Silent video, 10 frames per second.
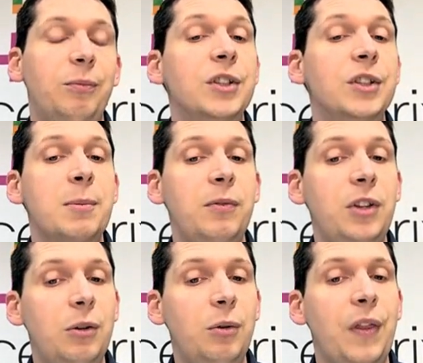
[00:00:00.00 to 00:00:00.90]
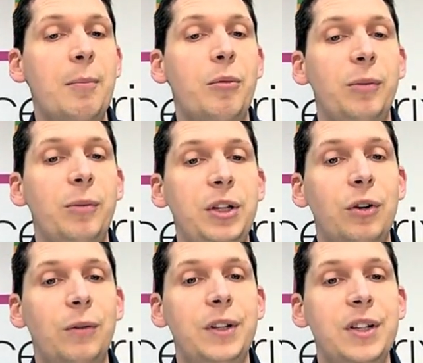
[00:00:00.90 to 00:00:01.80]
For some of you, that might be
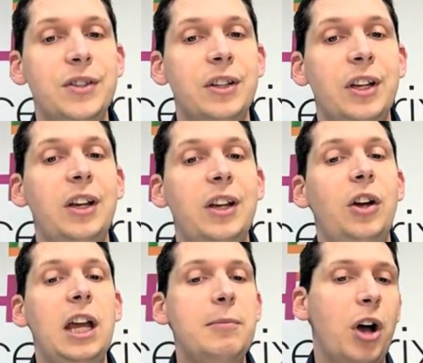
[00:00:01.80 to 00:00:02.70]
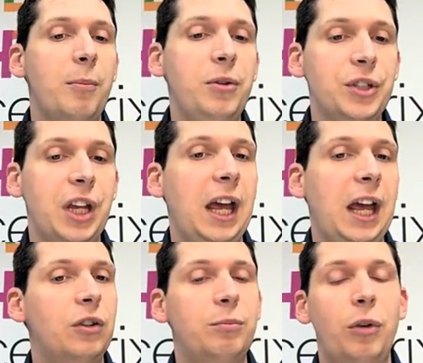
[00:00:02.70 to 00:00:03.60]
your office, it might be your
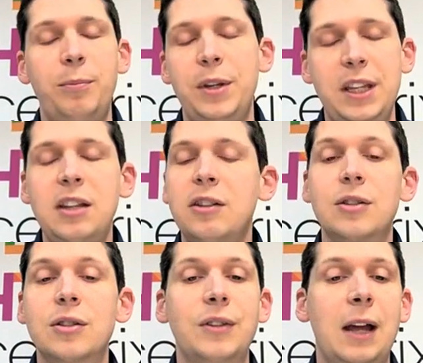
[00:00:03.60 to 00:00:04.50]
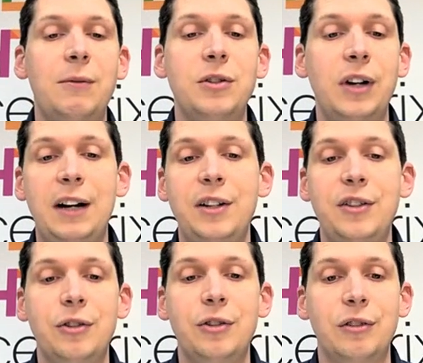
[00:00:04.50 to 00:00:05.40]
town, or it might be the sort of county or
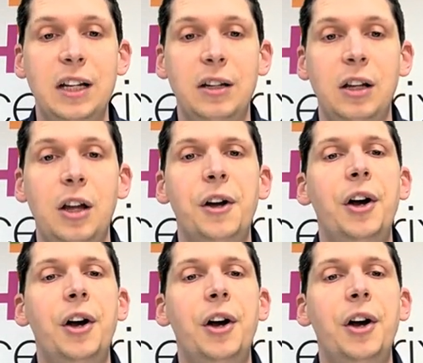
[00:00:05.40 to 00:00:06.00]
area that you're in.